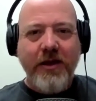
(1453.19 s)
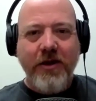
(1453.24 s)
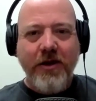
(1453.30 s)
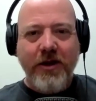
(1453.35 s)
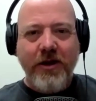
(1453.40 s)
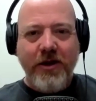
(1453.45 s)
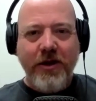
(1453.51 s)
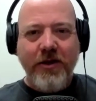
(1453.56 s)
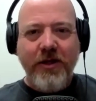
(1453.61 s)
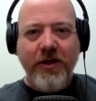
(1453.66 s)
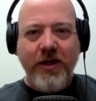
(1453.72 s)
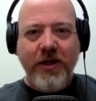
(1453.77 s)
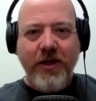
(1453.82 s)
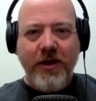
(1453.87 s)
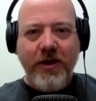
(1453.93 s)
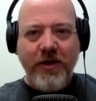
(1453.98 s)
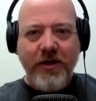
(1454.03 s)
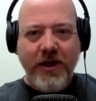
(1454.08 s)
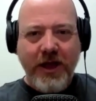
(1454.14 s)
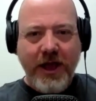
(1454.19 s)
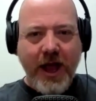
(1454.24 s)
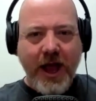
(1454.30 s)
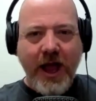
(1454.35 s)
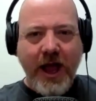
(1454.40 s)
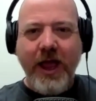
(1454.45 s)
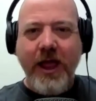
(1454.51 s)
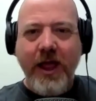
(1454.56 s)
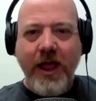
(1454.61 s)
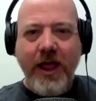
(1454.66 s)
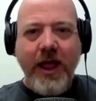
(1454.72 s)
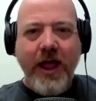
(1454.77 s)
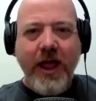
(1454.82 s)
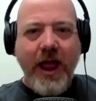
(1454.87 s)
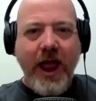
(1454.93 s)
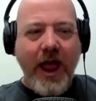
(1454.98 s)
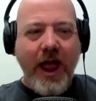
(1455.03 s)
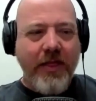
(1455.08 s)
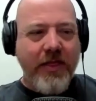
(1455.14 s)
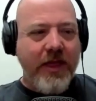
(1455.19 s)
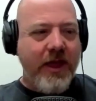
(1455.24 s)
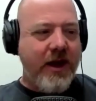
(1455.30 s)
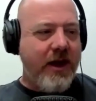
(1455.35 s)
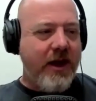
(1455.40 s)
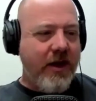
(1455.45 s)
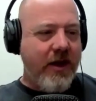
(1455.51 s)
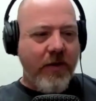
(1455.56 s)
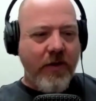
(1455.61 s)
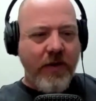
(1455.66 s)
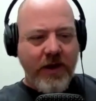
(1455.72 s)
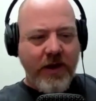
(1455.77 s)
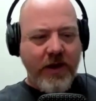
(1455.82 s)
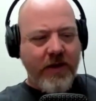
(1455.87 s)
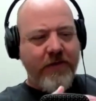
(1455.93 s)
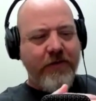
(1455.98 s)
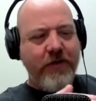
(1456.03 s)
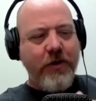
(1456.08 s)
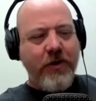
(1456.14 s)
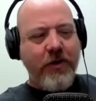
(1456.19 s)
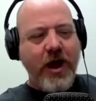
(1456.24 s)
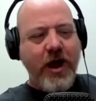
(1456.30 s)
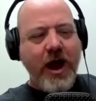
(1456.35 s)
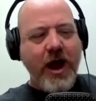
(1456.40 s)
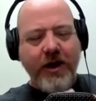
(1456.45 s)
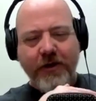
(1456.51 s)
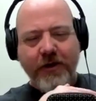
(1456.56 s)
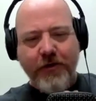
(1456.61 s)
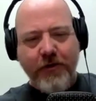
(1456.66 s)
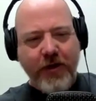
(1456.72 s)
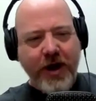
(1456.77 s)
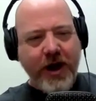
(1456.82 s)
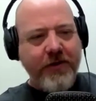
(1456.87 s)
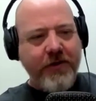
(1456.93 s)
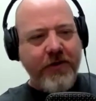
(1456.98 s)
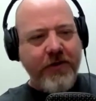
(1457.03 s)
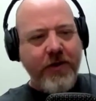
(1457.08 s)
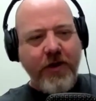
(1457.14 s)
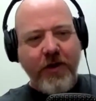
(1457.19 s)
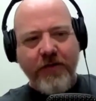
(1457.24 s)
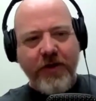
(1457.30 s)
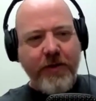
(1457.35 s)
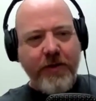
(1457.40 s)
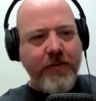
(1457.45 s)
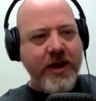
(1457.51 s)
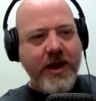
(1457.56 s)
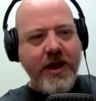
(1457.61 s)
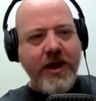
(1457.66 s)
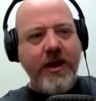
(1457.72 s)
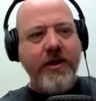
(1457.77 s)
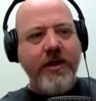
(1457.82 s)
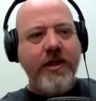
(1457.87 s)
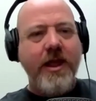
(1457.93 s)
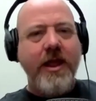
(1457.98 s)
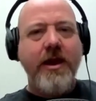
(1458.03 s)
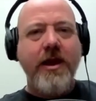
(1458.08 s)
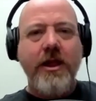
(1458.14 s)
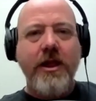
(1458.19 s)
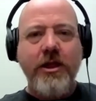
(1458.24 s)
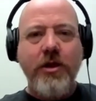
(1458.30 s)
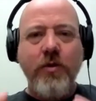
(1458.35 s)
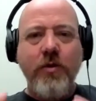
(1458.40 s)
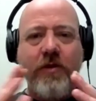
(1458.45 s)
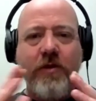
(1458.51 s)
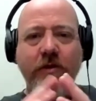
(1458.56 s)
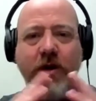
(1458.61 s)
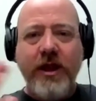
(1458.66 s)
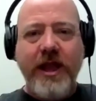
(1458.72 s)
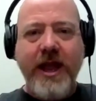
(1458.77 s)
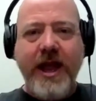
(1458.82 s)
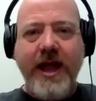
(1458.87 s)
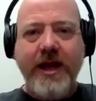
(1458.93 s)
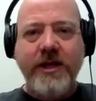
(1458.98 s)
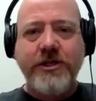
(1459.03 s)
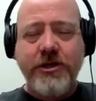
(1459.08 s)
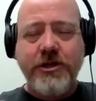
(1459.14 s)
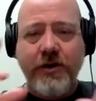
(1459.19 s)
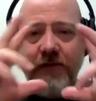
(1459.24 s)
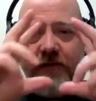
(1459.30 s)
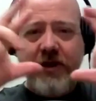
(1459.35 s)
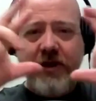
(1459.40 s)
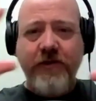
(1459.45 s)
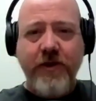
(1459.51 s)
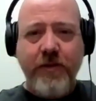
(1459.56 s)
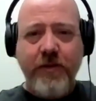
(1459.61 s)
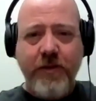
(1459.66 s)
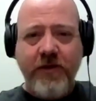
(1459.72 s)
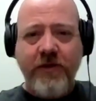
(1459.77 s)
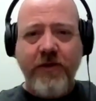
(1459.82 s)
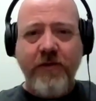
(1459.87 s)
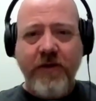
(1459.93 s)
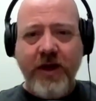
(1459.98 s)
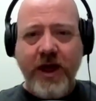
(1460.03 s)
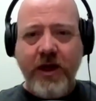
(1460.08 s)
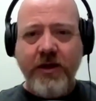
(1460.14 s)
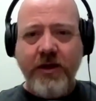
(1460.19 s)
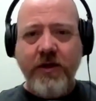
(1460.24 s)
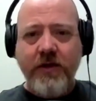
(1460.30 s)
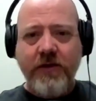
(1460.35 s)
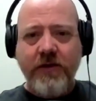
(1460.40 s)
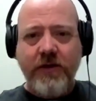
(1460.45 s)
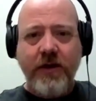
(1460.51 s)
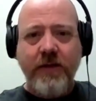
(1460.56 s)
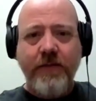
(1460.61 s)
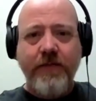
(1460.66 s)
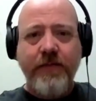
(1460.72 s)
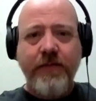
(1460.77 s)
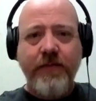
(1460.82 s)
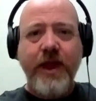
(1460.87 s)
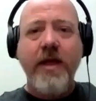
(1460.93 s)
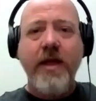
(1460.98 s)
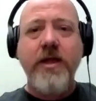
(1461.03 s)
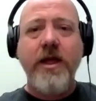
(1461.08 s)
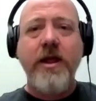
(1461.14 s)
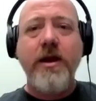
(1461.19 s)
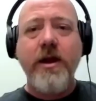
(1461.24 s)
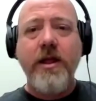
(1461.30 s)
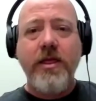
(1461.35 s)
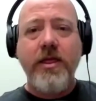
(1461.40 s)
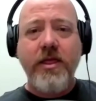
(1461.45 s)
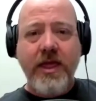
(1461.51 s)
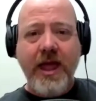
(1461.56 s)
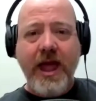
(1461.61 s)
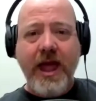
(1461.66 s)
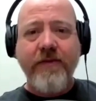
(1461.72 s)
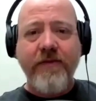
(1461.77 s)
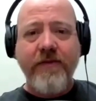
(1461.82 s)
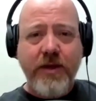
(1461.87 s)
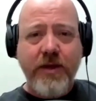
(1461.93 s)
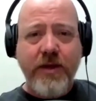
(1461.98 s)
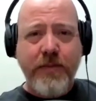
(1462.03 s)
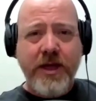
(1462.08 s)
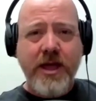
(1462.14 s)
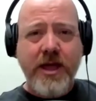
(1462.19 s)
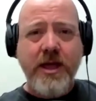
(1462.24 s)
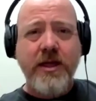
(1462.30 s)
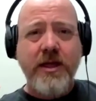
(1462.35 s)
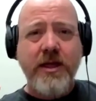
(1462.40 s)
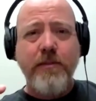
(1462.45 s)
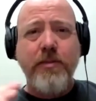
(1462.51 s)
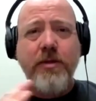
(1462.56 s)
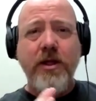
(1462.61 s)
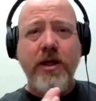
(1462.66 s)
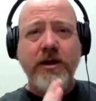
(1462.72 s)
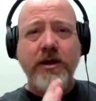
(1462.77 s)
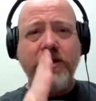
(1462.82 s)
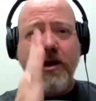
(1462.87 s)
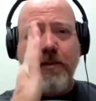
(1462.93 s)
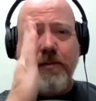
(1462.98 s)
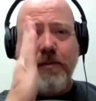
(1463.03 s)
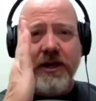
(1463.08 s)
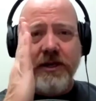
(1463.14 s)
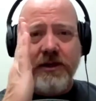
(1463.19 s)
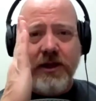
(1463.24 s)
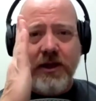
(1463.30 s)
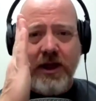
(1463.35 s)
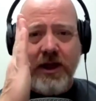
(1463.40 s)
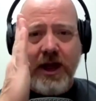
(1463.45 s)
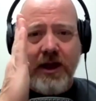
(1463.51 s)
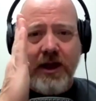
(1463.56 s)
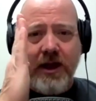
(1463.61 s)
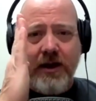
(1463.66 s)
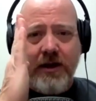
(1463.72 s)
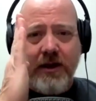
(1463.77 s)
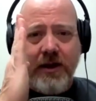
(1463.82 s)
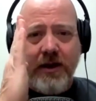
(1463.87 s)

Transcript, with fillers: You're you're the you're the guy, and then if you were to hire a director or a VP, then you would have already cast your vision, mission, values, and then that VP then plugs up into that